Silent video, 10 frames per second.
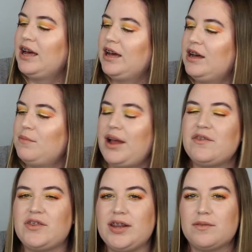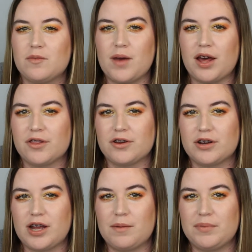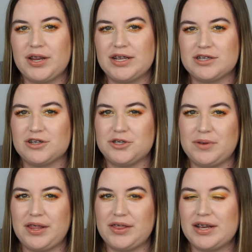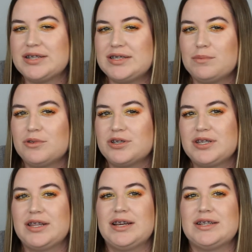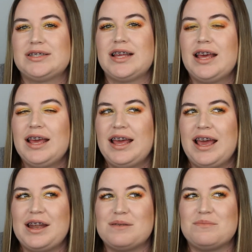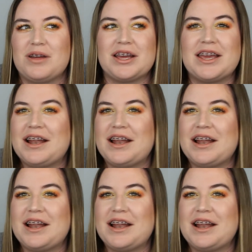I've seen some other companies are doing things similar to this, and again,